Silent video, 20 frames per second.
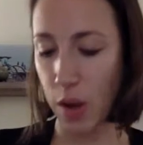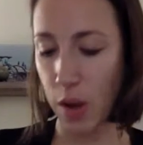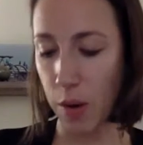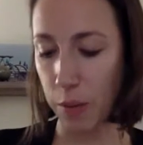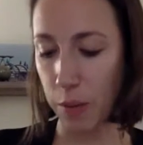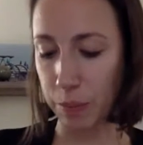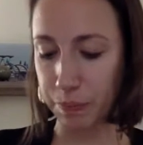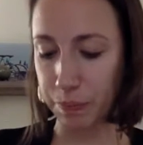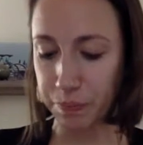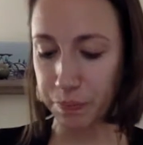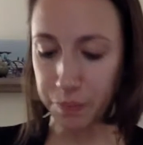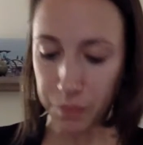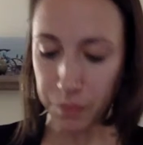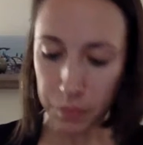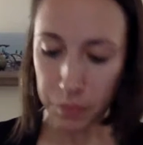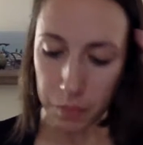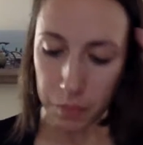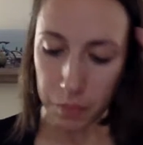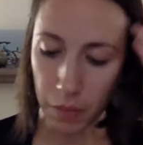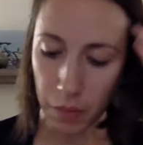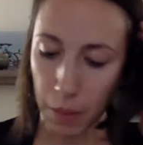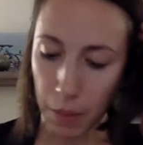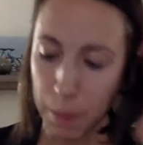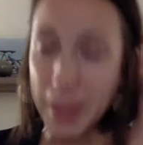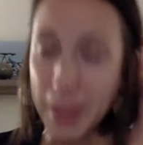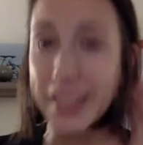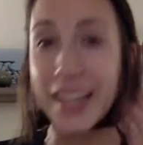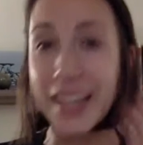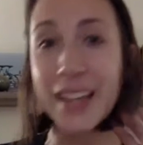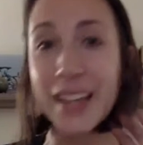So
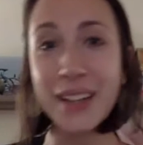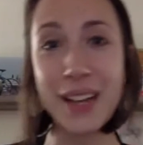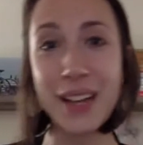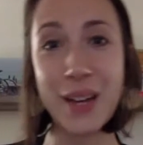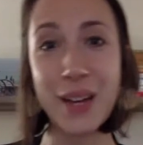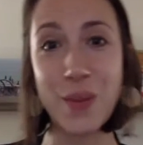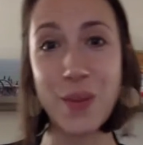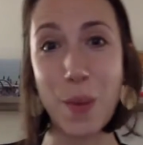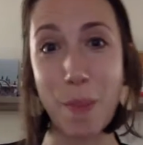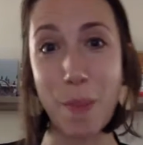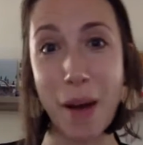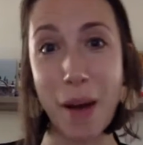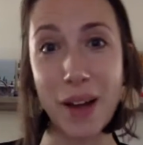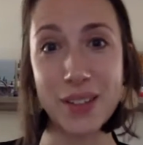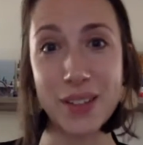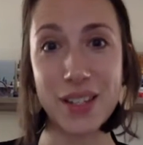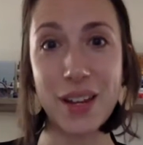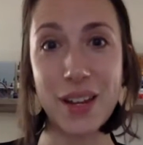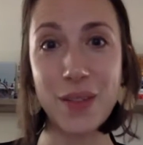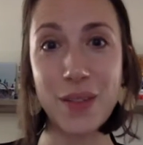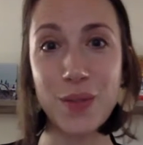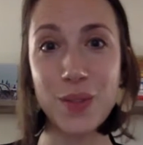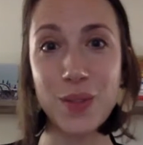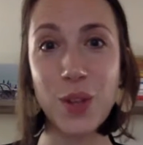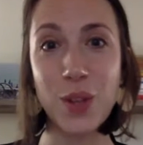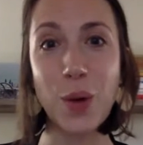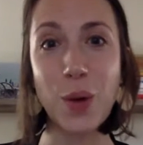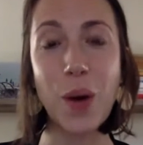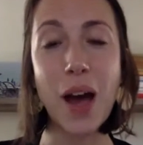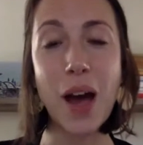make it kind of a
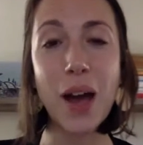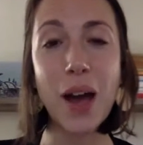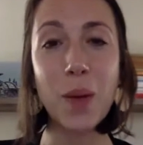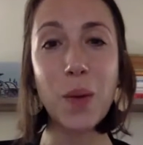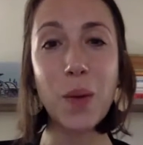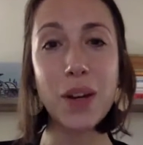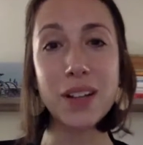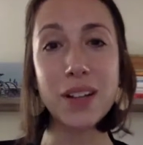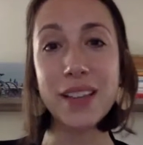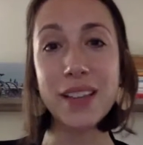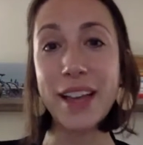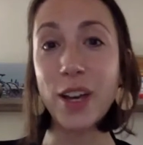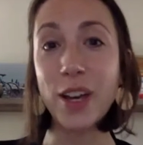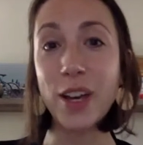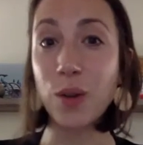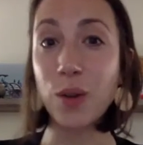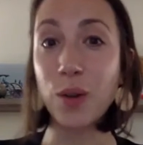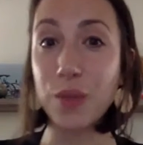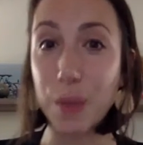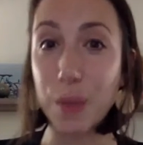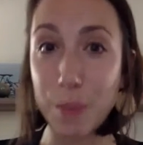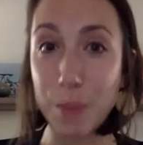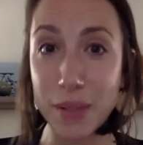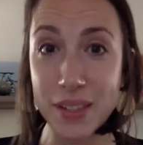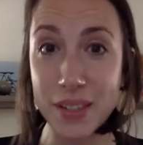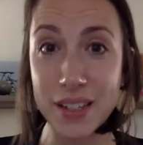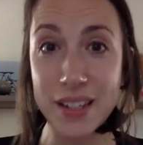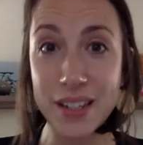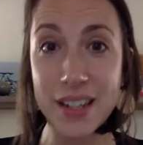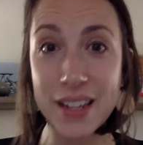positive. So I want to let go of
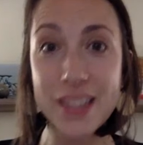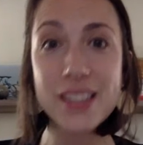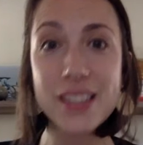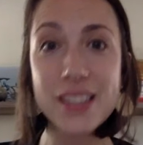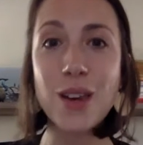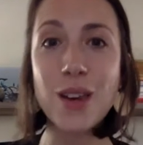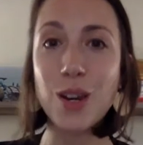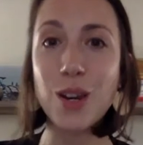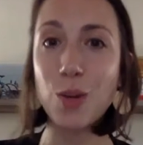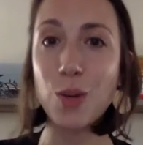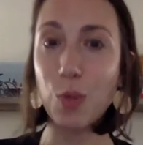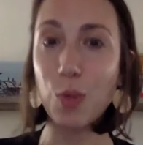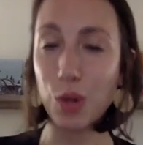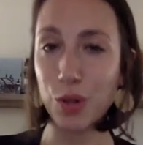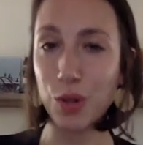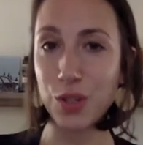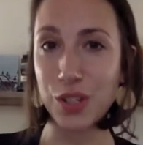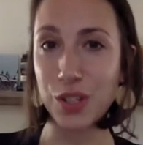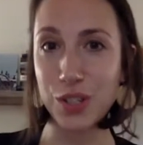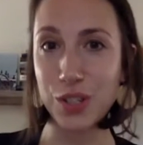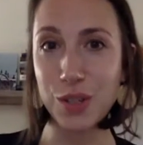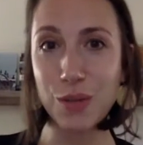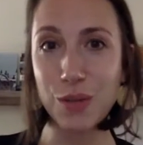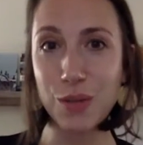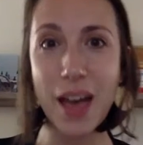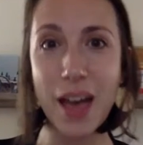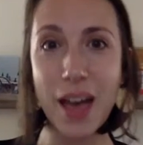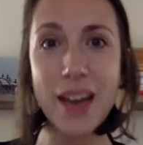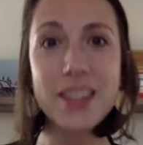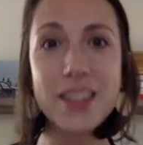the busyness, and in order to
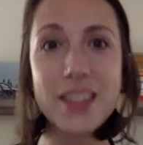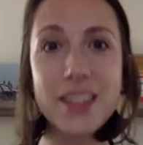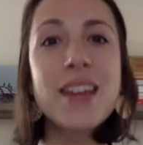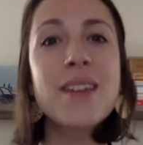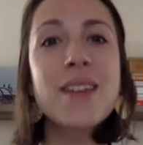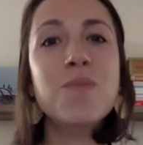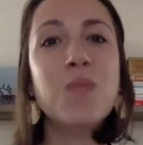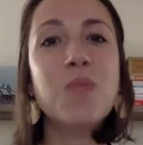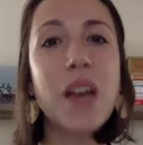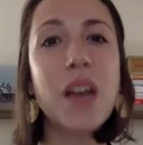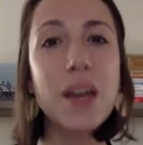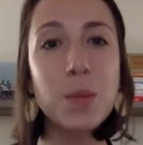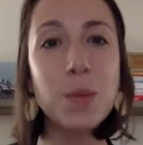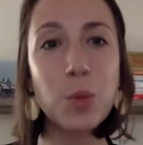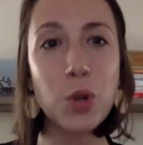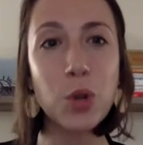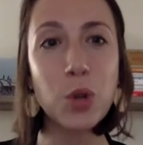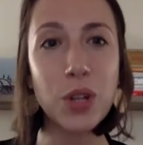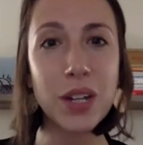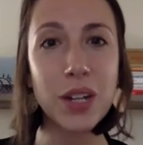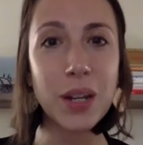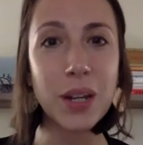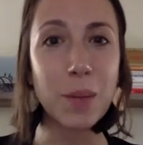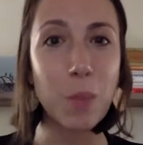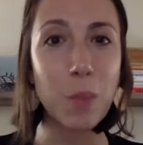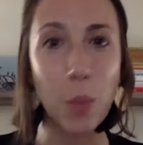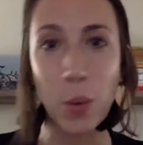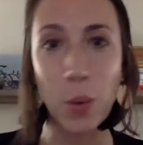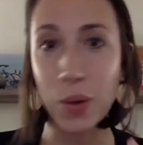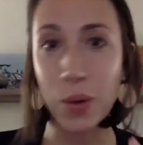do that, I am
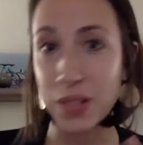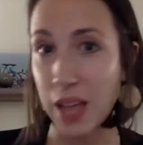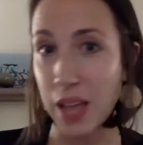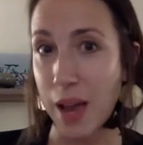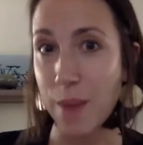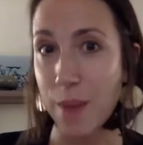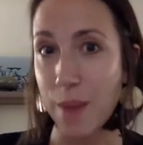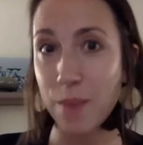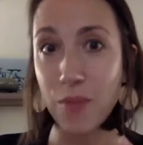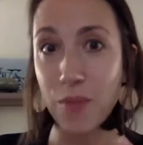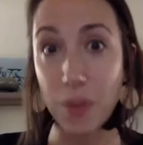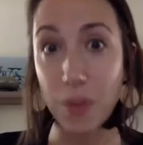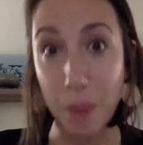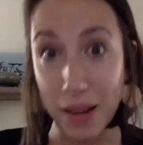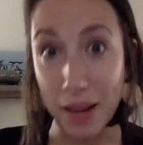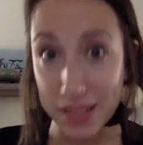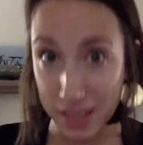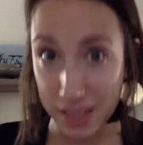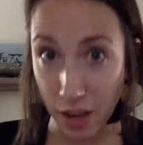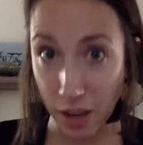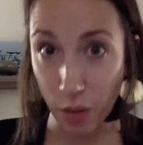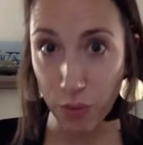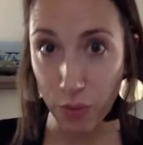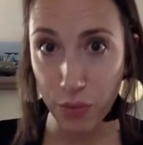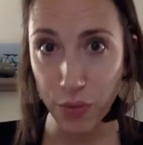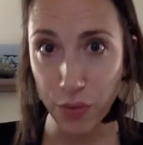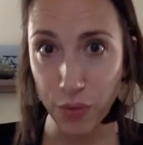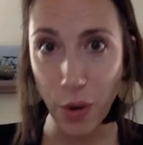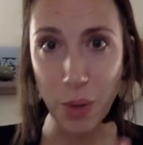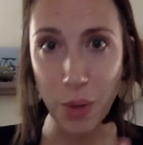creating more time for
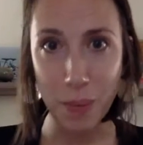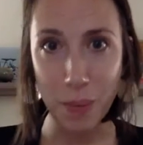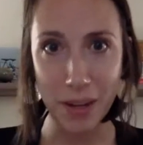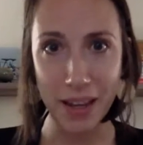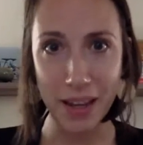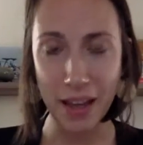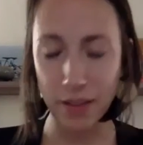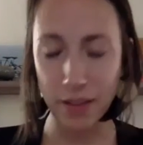myself on